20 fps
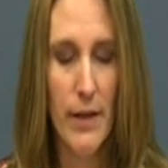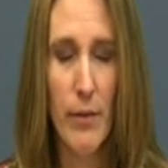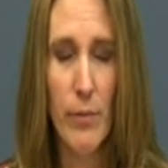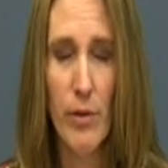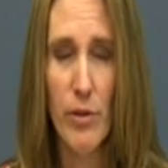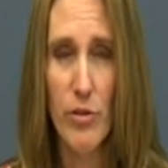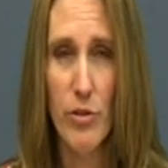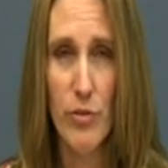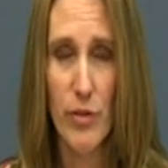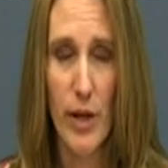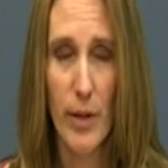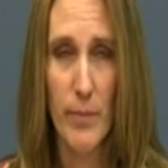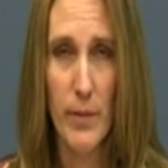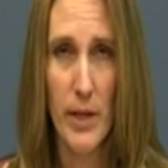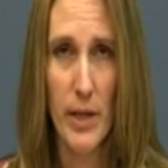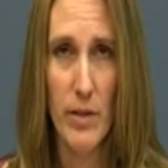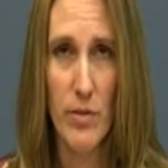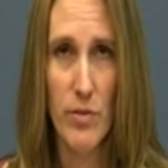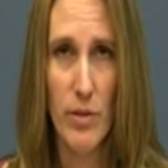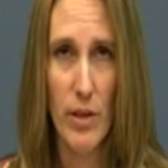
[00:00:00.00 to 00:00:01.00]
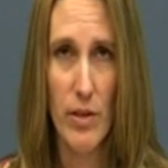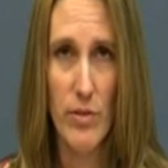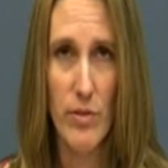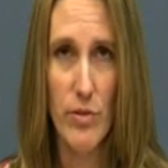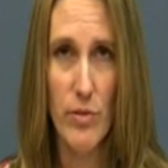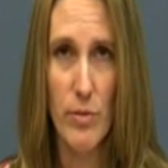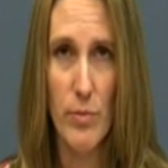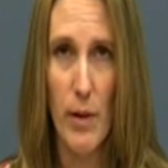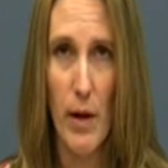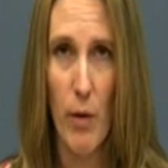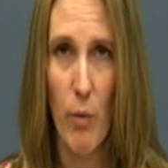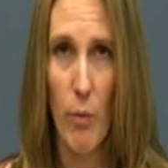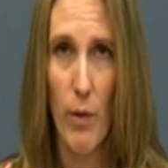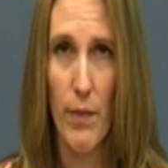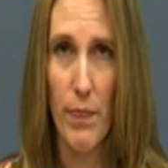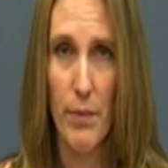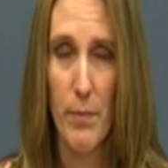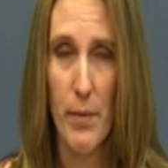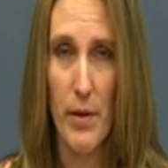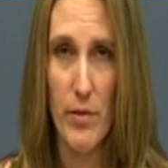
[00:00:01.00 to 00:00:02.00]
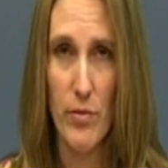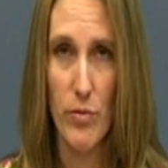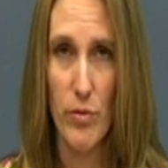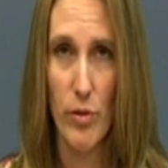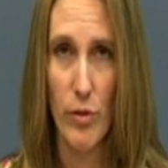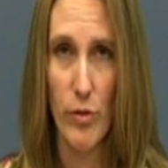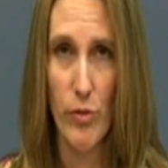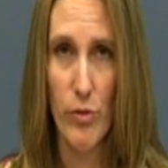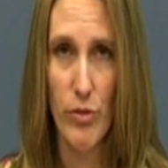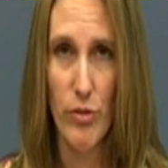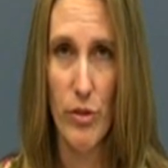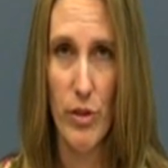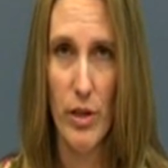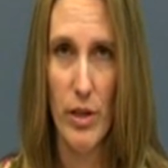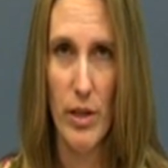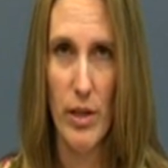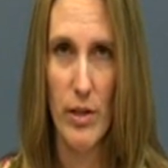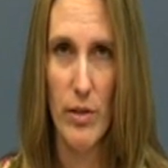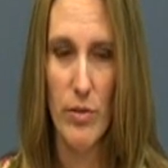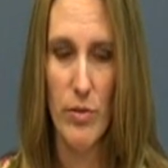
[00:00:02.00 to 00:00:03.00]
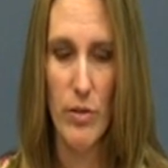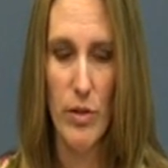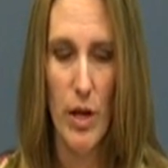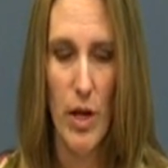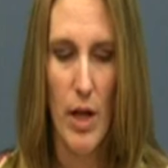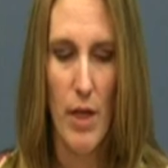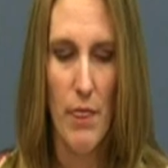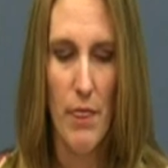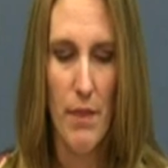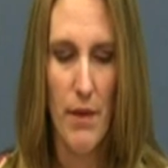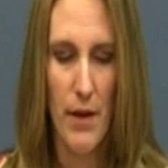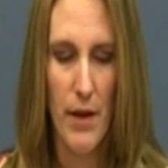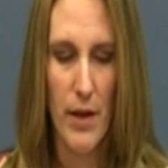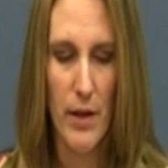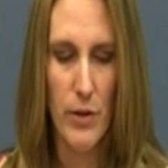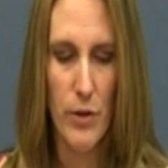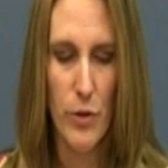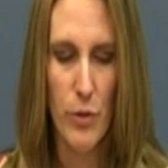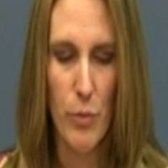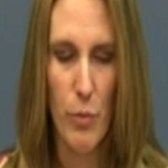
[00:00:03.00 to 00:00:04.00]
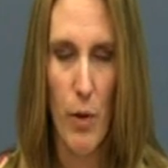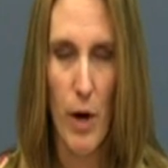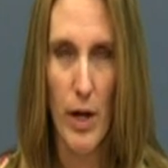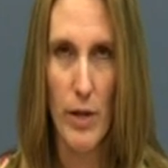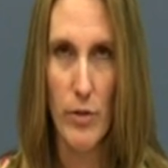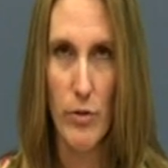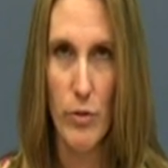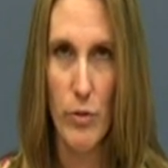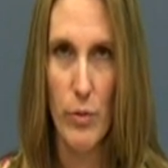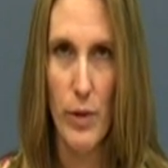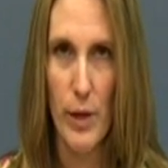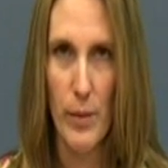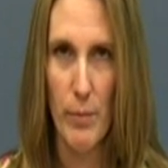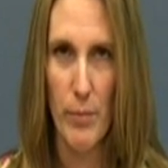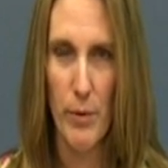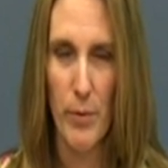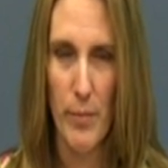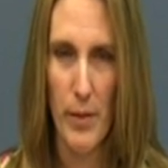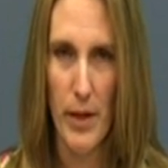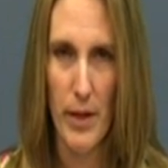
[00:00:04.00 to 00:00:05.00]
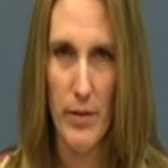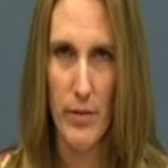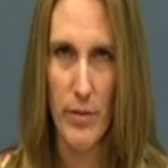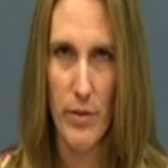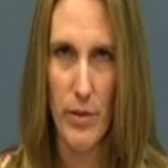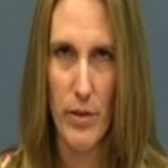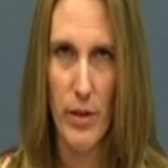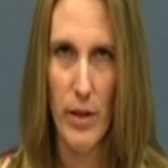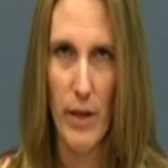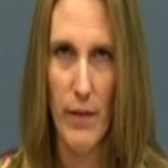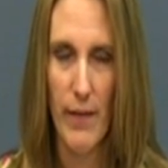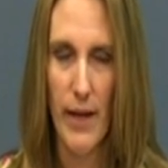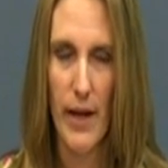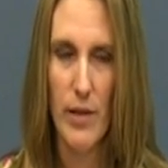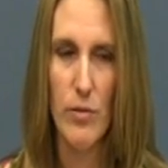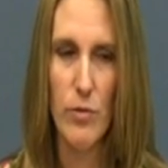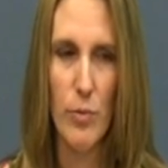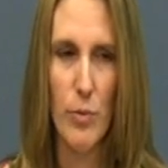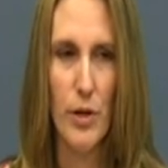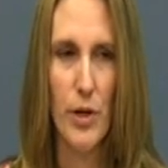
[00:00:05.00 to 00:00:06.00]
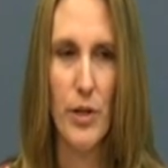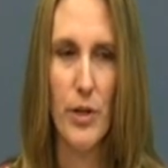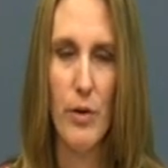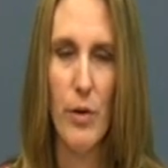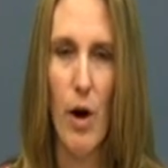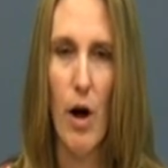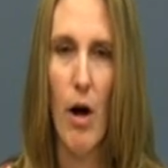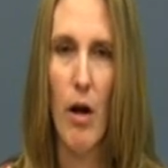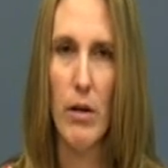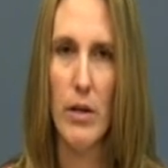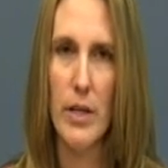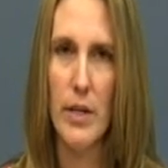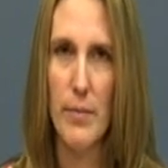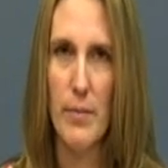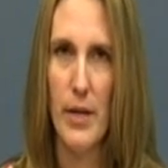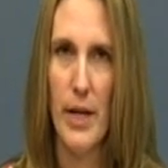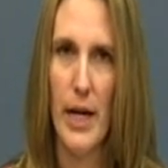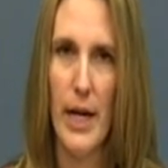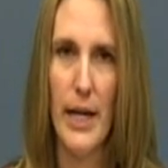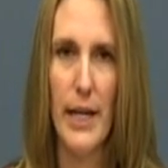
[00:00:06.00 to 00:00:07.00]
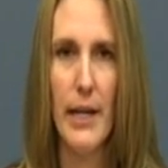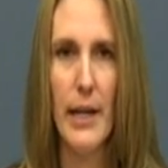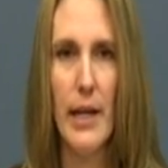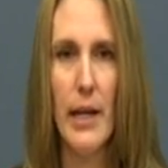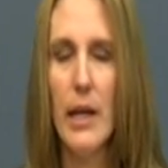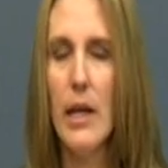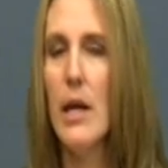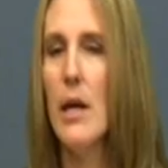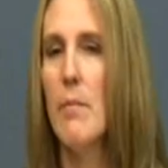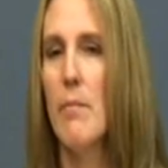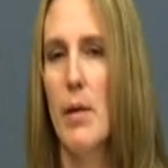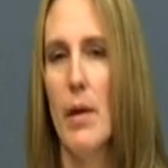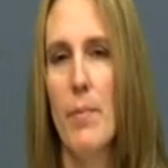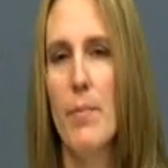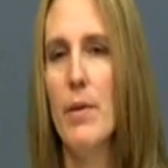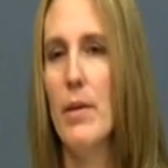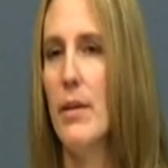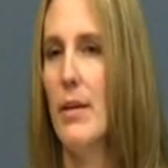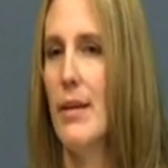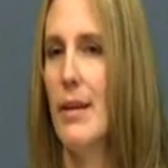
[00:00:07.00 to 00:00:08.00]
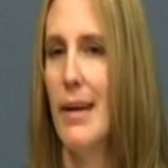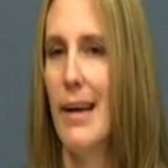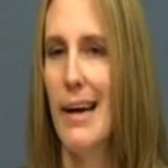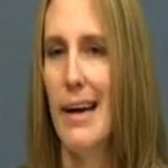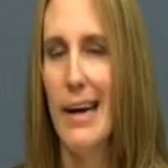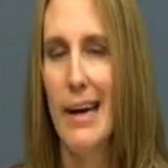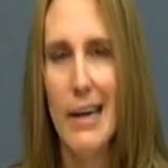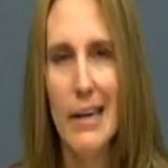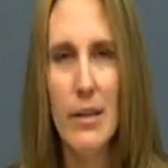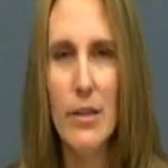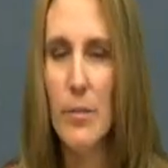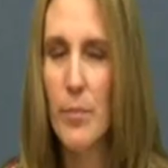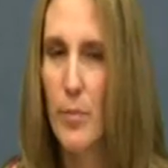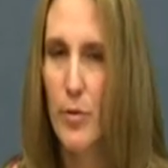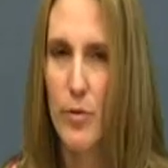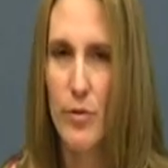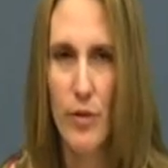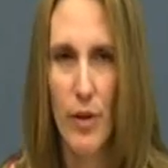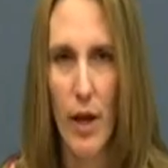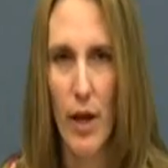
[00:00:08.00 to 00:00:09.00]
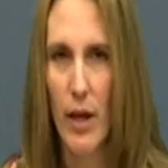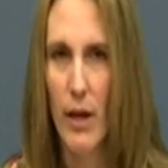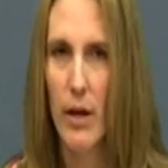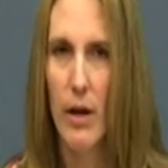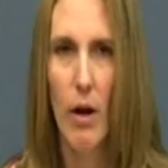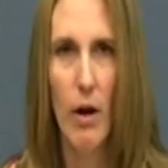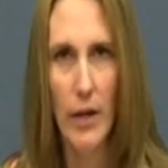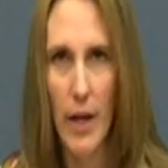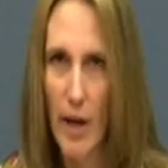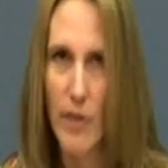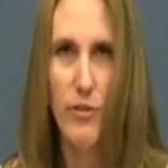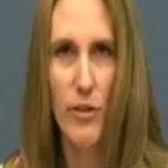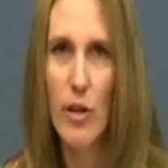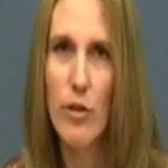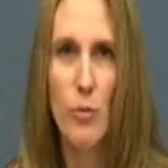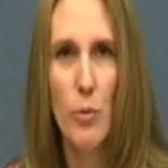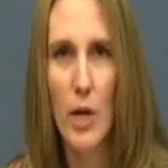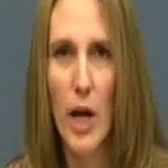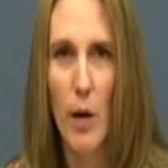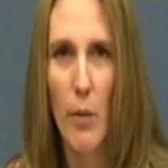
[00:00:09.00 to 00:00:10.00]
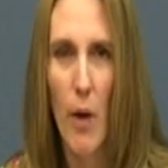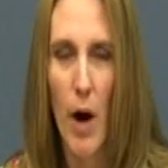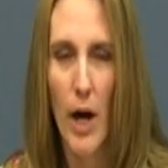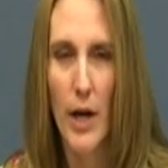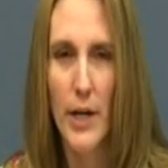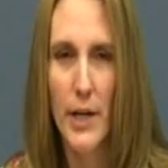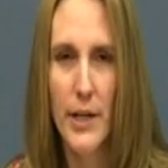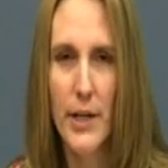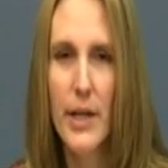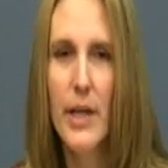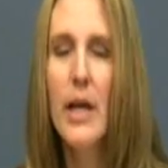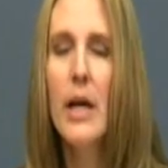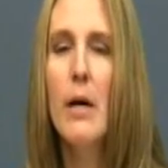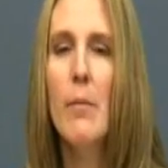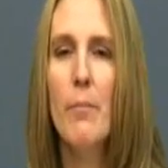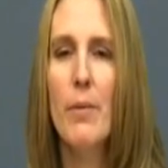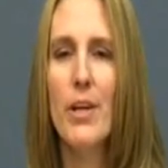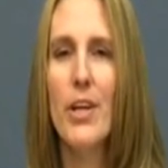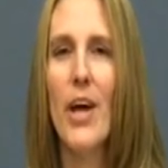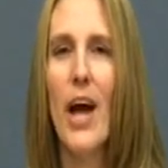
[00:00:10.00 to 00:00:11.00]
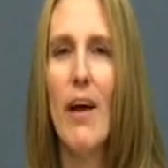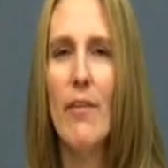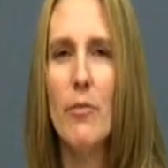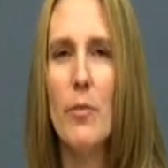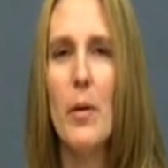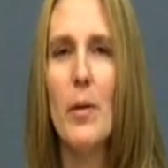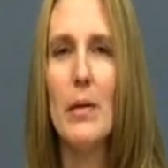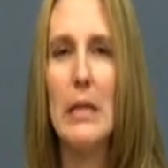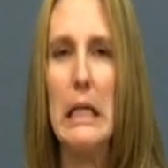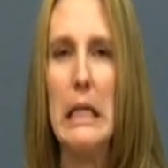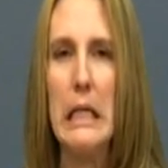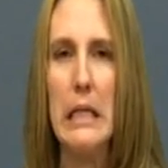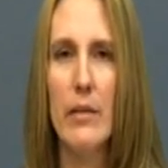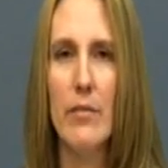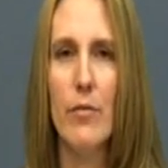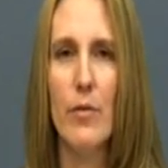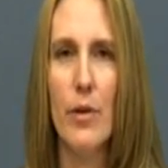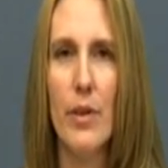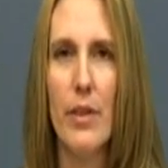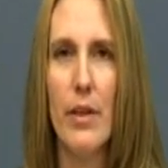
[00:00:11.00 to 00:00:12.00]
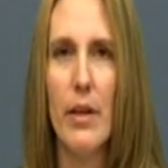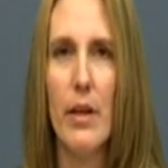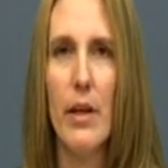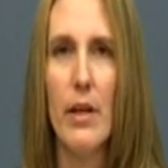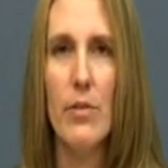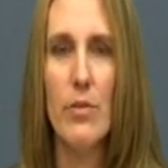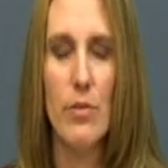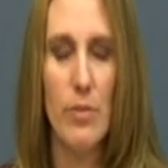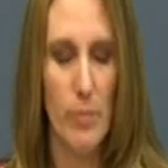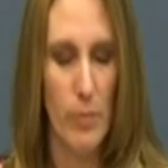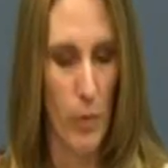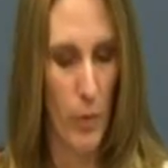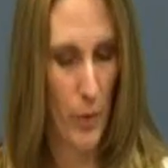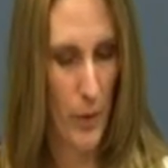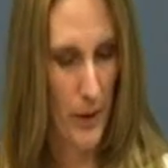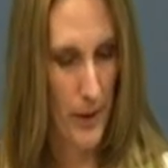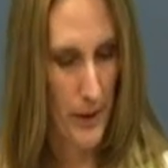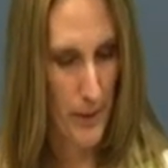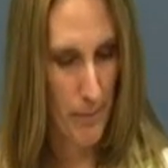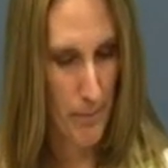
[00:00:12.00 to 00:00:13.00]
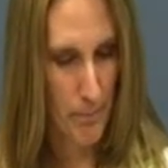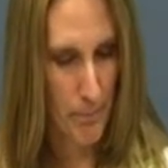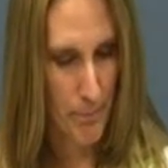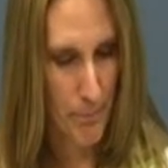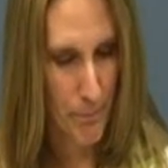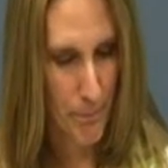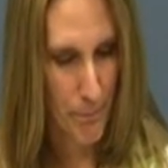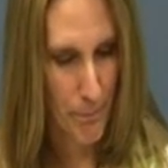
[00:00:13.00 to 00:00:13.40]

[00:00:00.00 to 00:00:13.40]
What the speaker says: Then once you've come to consensus about what the best solution is, then you want to implement it. And that's where you all get behind it. Maybe you didn't 100%, yes, that's what I wanted, but you have to be able to live with it and support it.